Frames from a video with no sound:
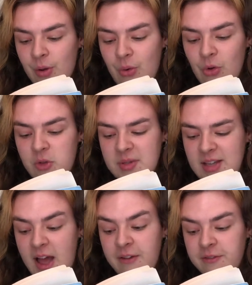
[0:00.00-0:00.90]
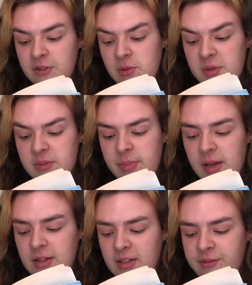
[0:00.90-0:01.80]
All that was left was a
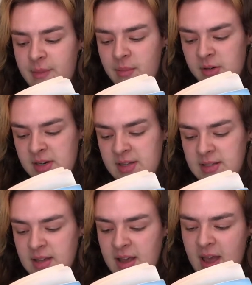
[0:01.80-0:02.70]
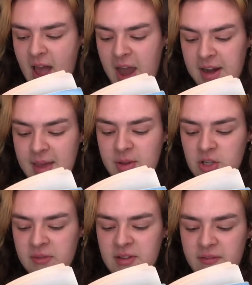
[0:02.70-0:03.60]
bundle of memories and an image
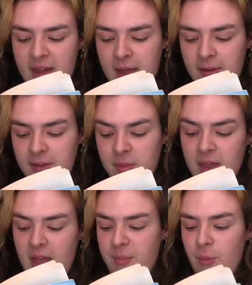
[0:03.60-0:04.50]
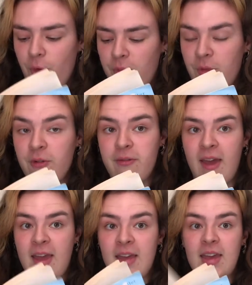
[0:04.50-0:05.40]
of his face that became more and more
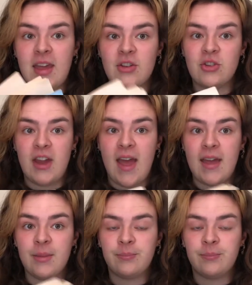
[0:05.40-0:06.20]
vague each day.